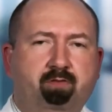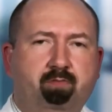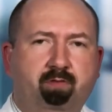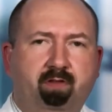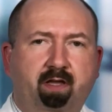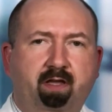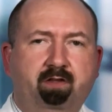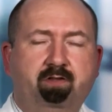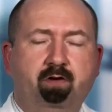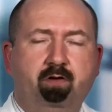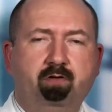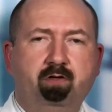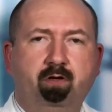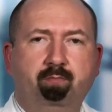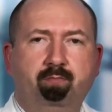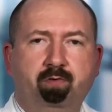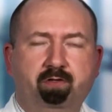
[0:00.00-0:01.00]
with any
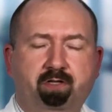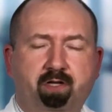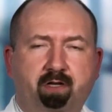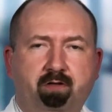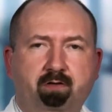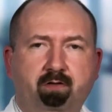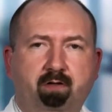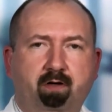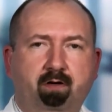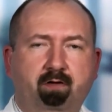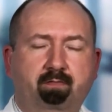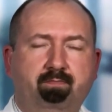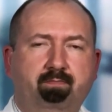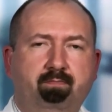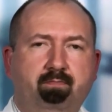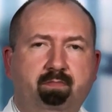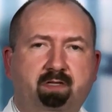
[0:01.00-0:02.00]
surgical procedure, there
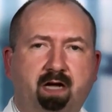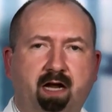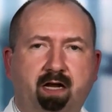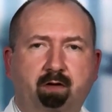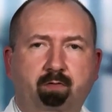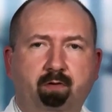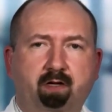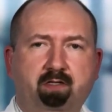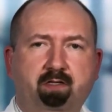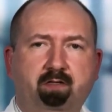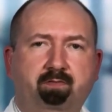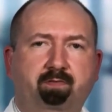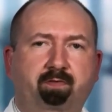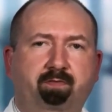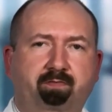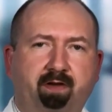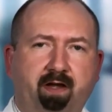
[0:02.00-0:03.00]
are tiny risks
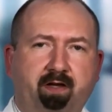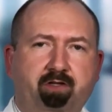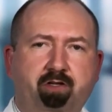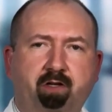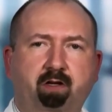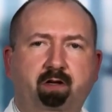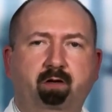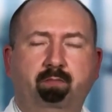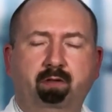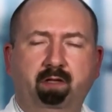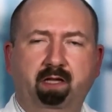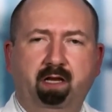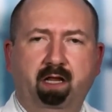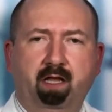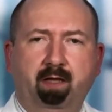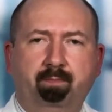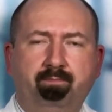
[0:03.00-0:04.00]
of infection or
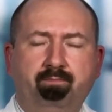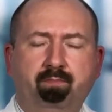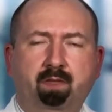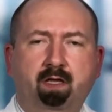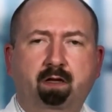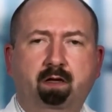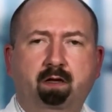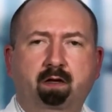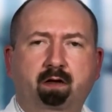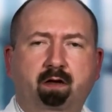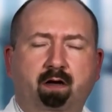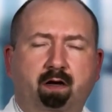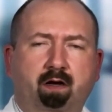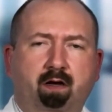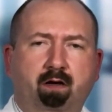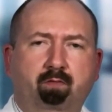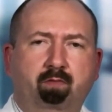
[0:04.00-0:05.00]
bleeding.
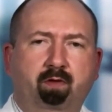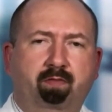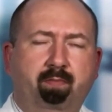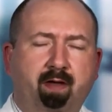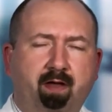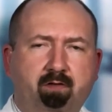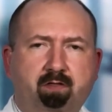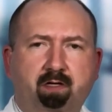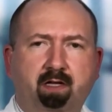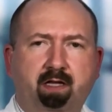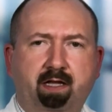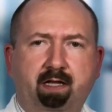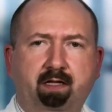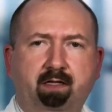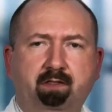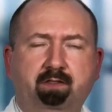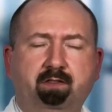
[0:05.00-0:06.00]
With male
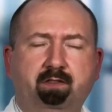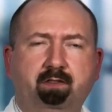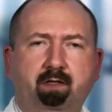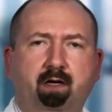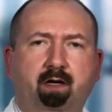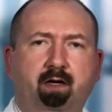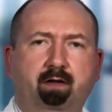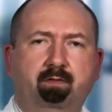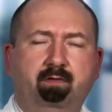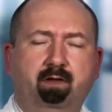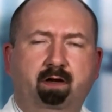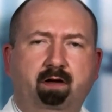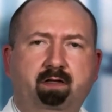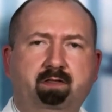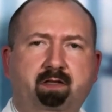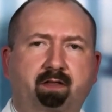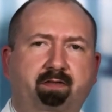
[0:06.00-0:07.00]
slings,
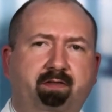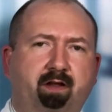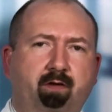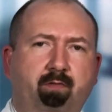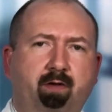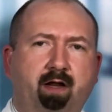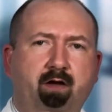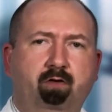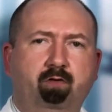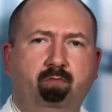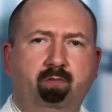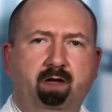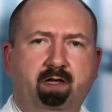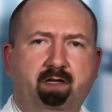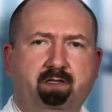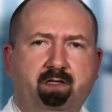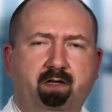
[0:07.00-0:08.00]
there is a theoretical
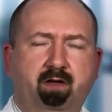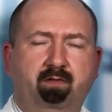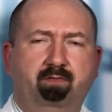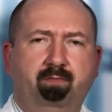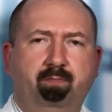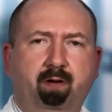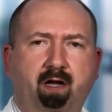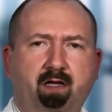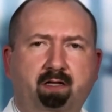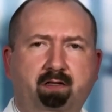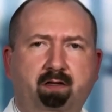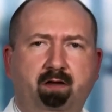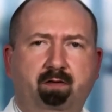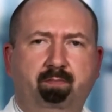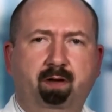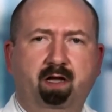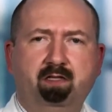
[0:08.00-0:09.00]
risk of
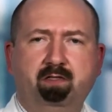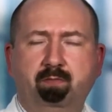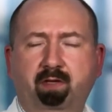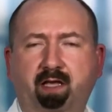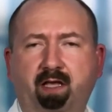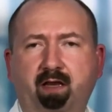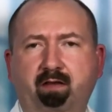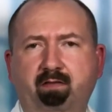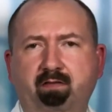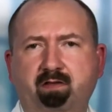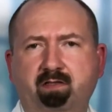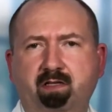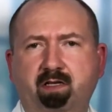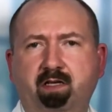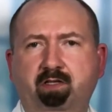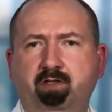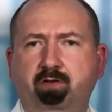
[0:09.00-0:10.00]
possibly getting the
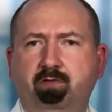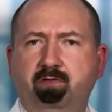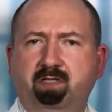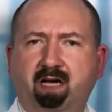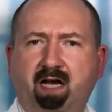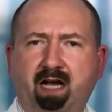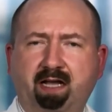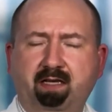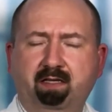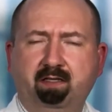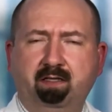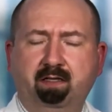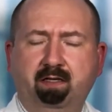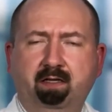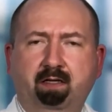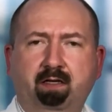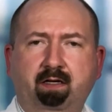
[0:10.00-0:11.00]
sling too tight,
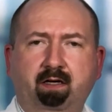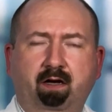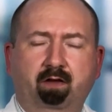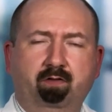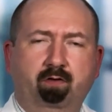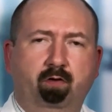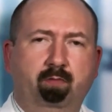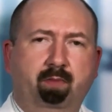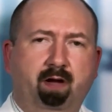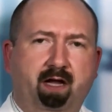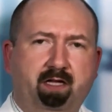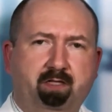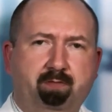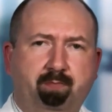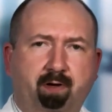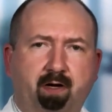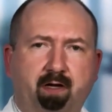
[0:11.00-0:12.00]
although in my
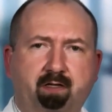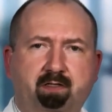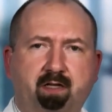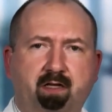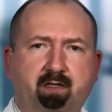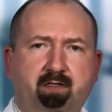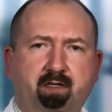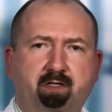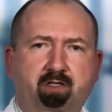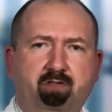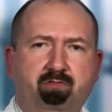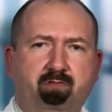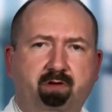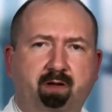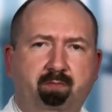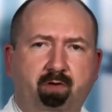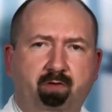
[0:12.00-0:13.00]
experience that's
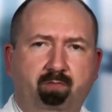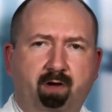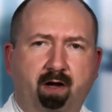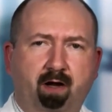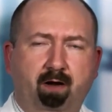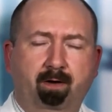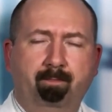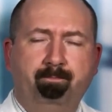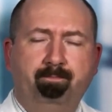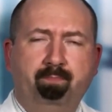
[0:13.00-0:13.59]
extremely rare.